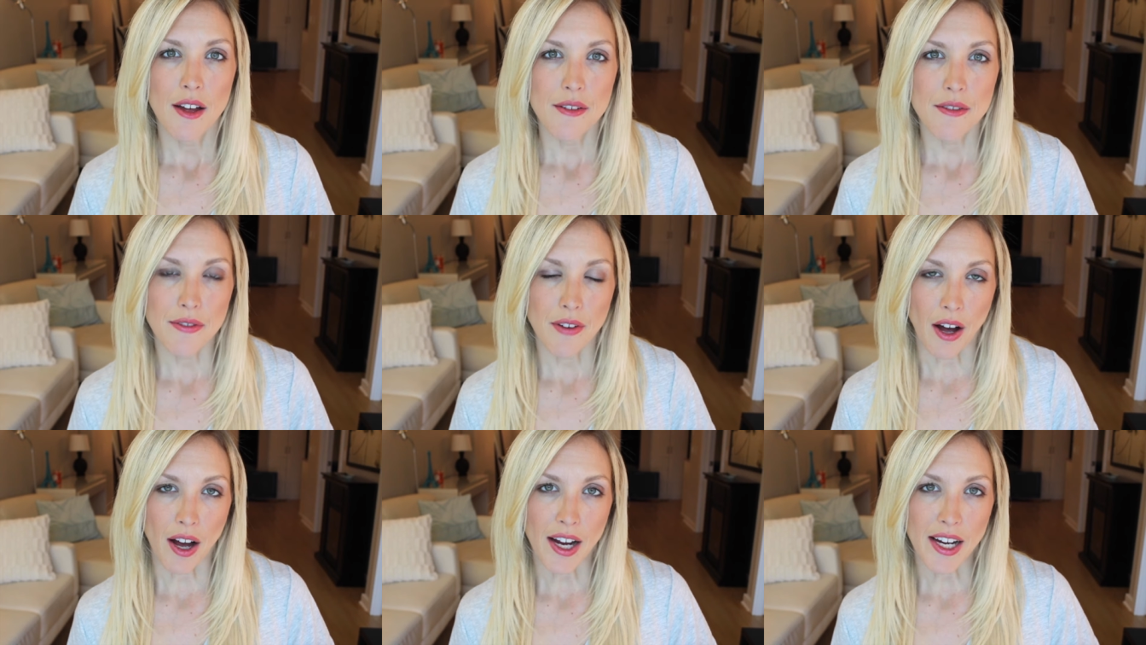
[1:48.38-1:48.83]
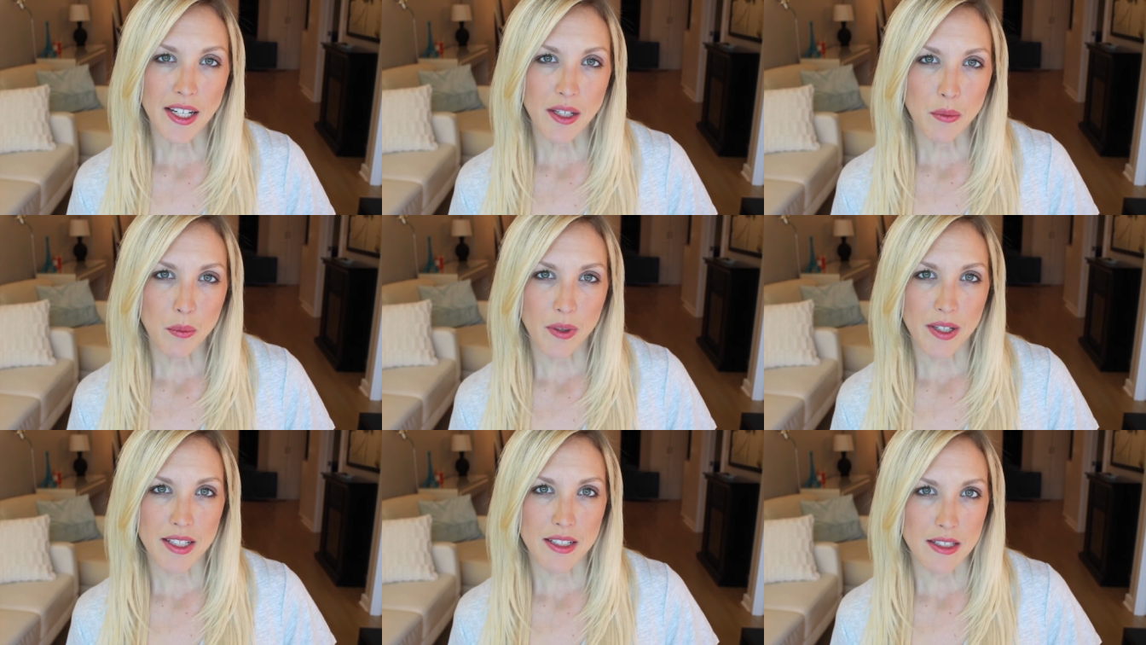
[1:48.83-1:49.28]

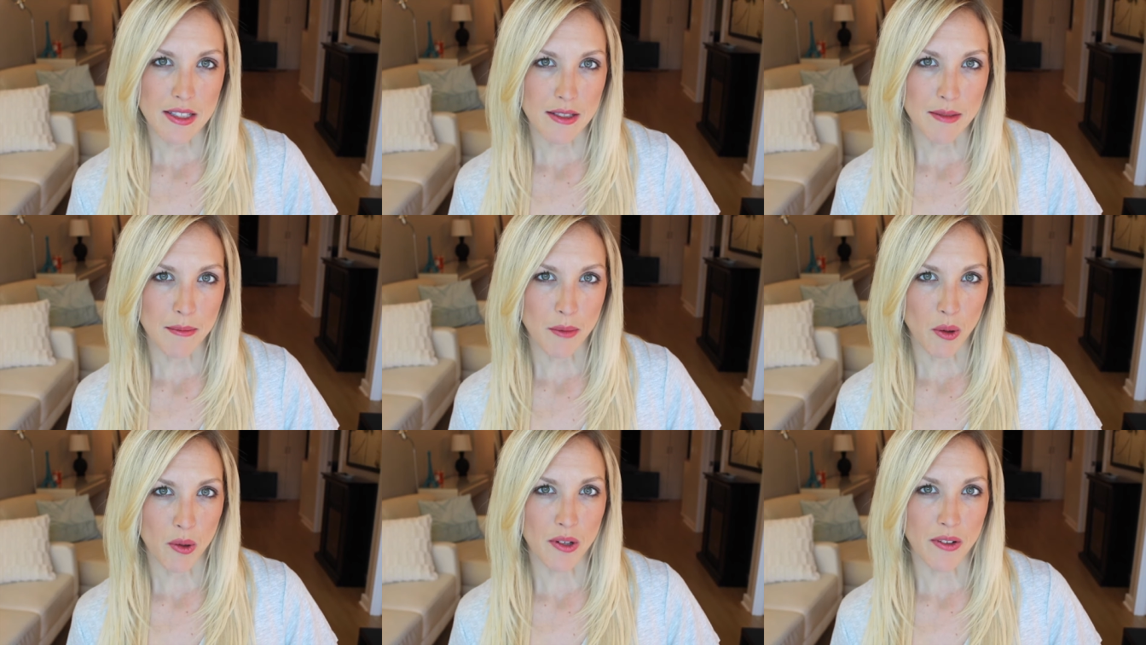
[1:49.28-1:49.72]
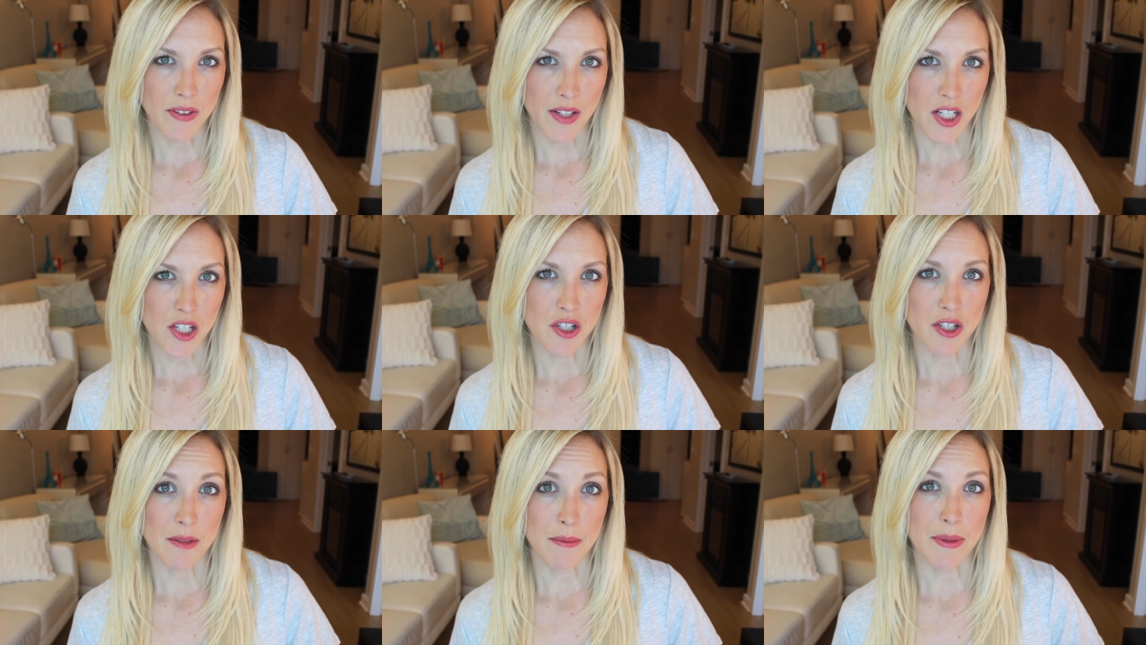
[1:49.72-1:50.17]
Find what is the
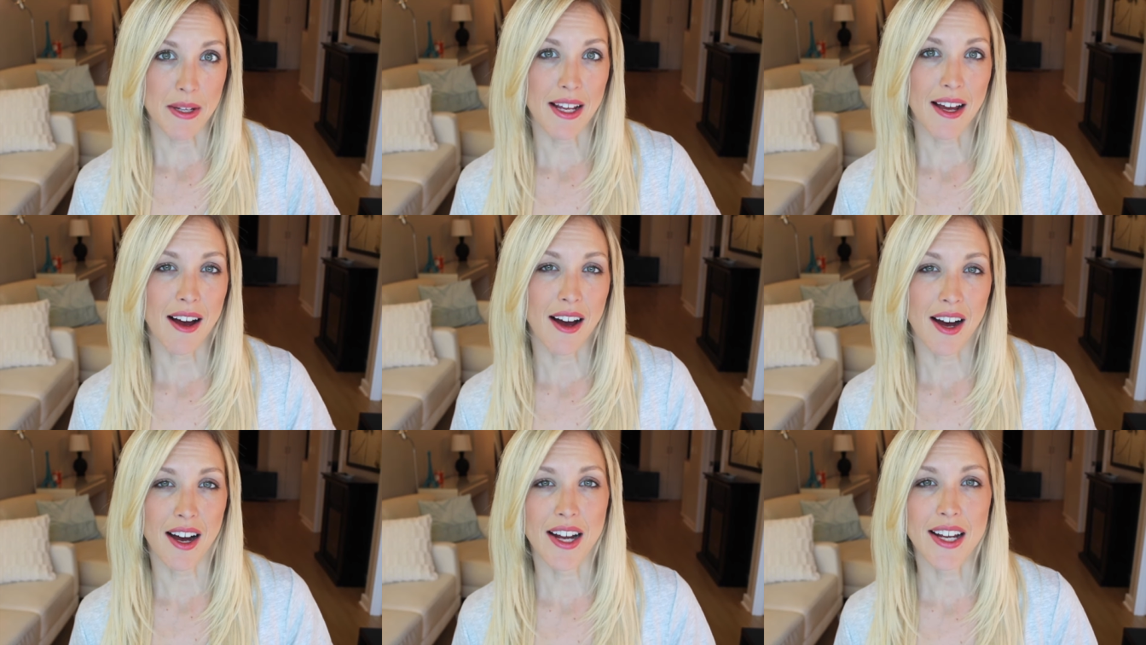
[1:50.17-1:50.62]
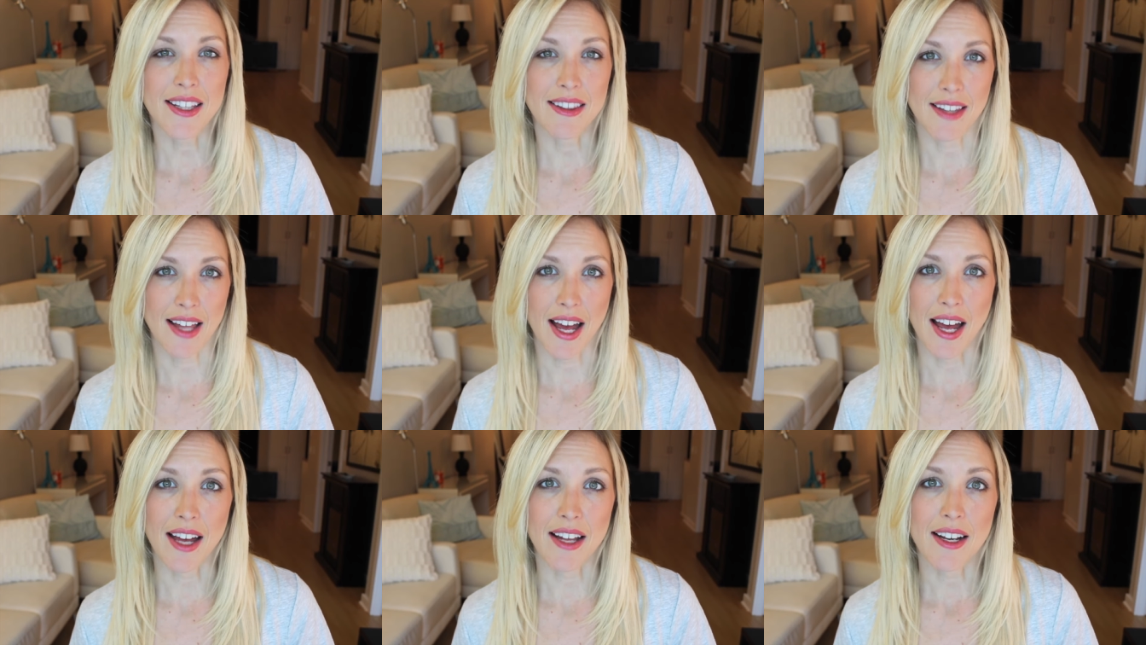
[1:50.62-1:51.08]
motivation
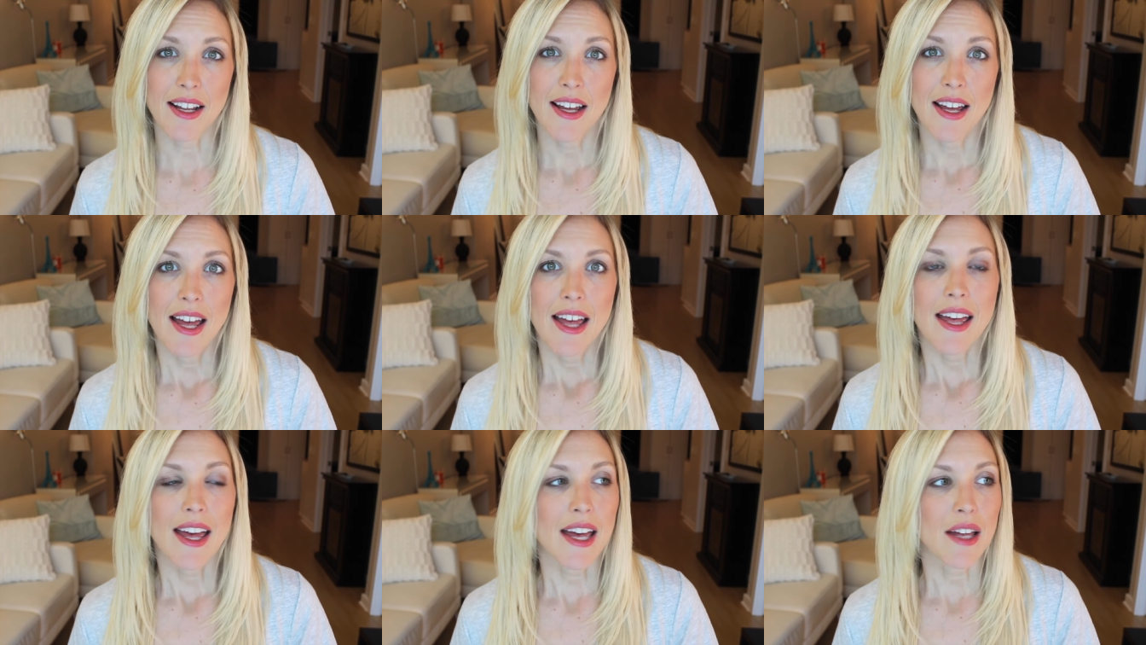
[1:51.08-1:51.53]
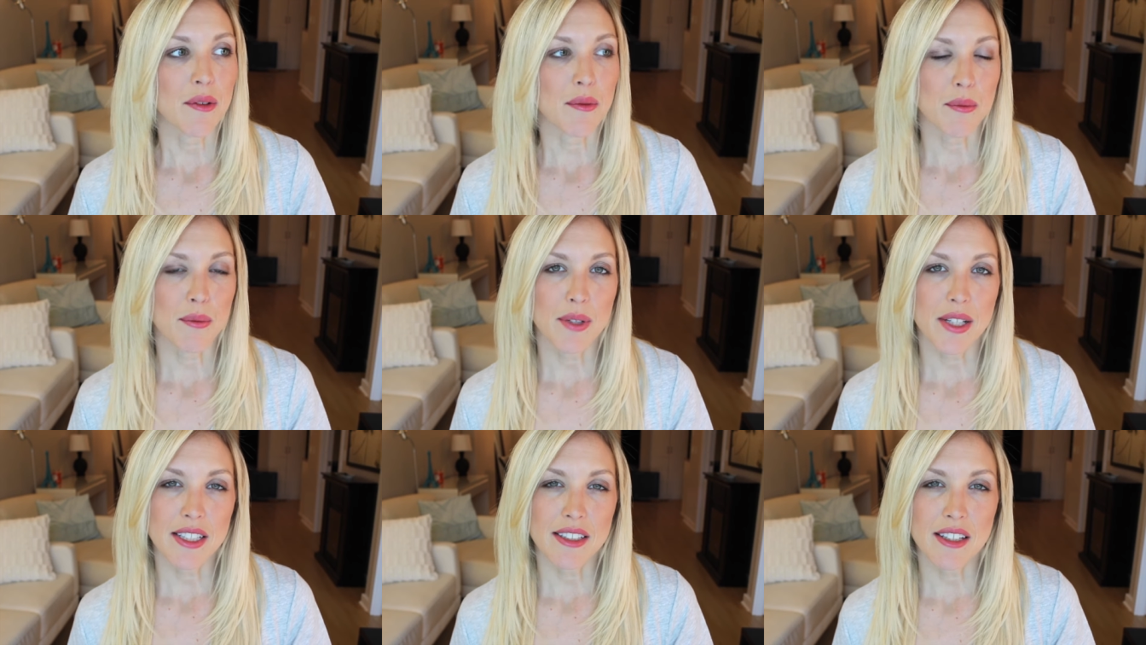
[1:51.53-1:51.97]
behind that
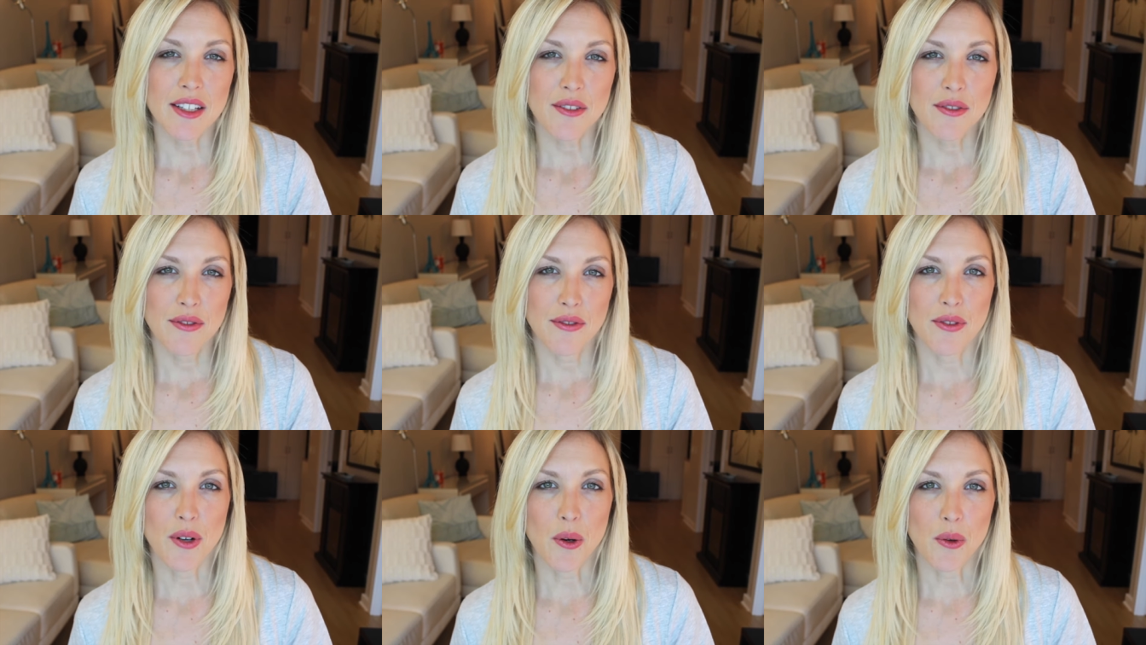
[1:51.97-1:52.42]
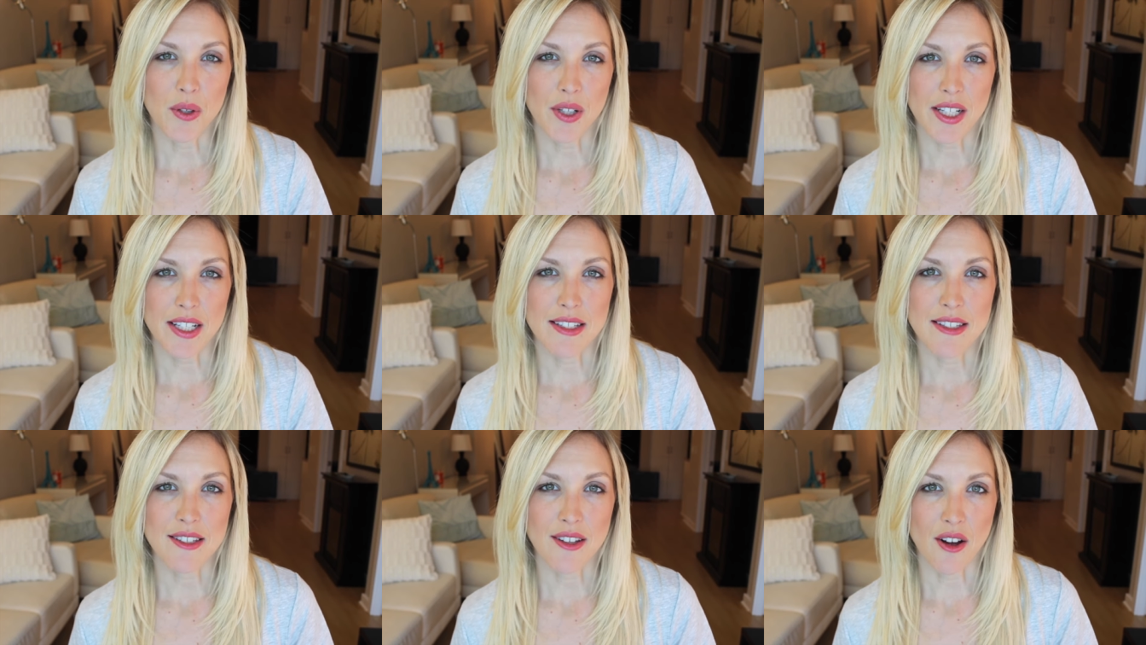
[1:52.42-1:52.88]
and really
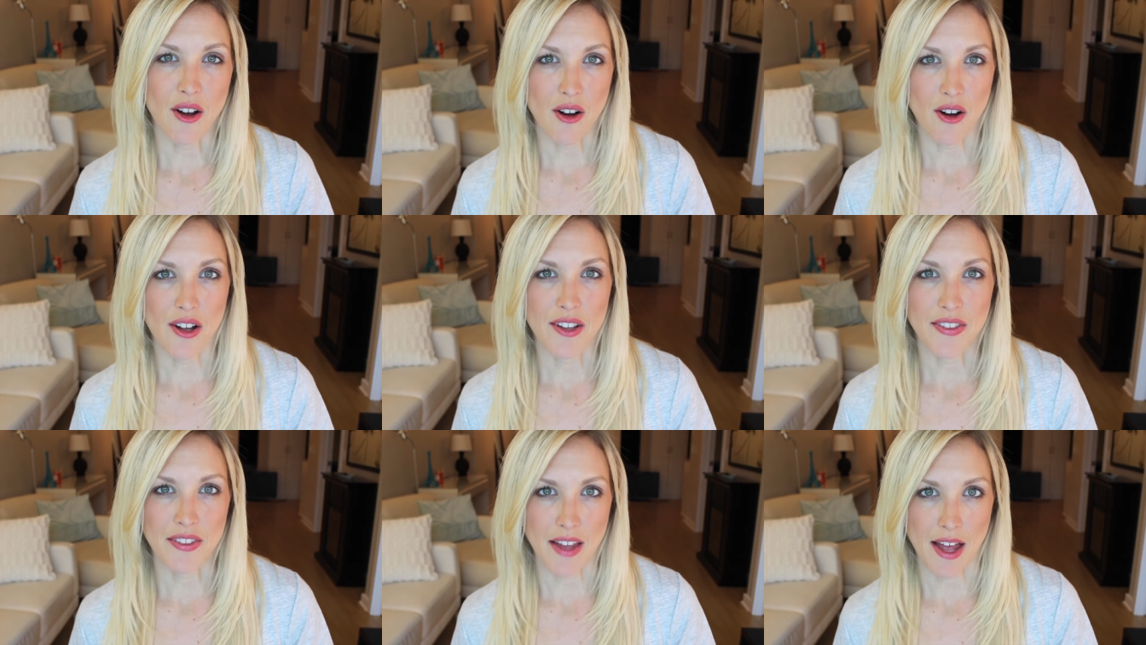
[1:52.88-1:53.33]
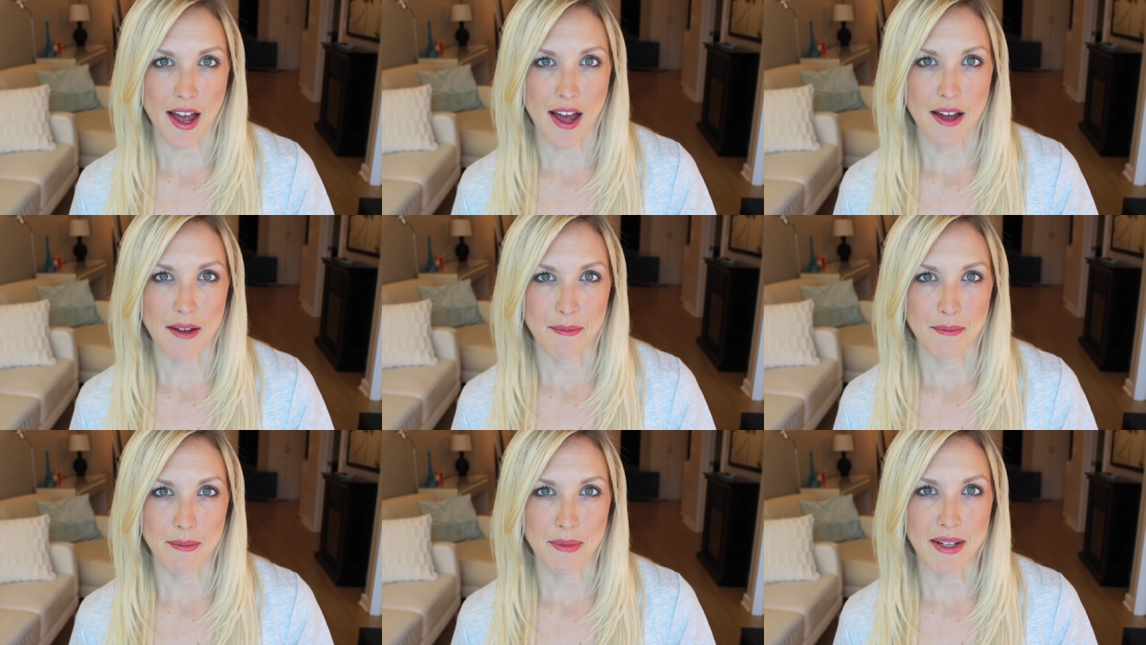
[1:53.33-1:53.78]
focus on that,